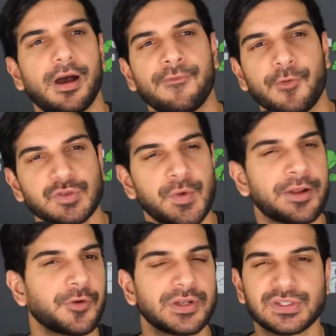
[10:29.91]
a
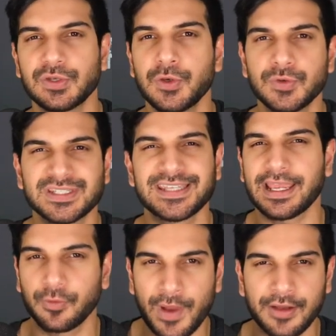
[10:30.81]
first-rounder and two
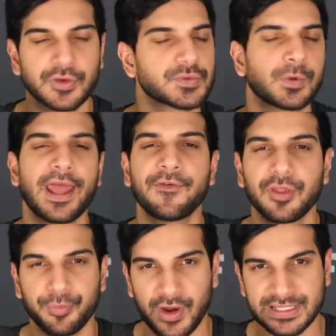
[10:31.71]
second-rounders, whatever
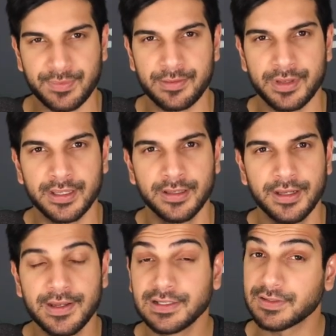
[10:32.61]
the price may be,
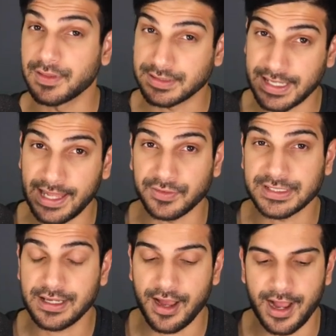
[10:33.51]
to the Seattle
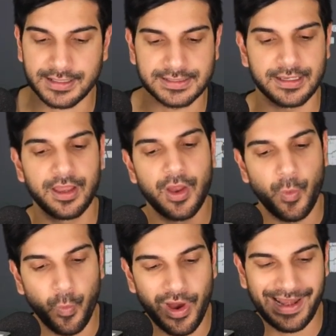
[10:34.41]
Seahawks,
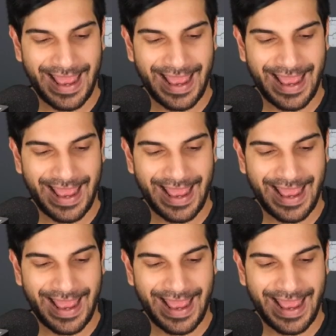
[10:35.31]
what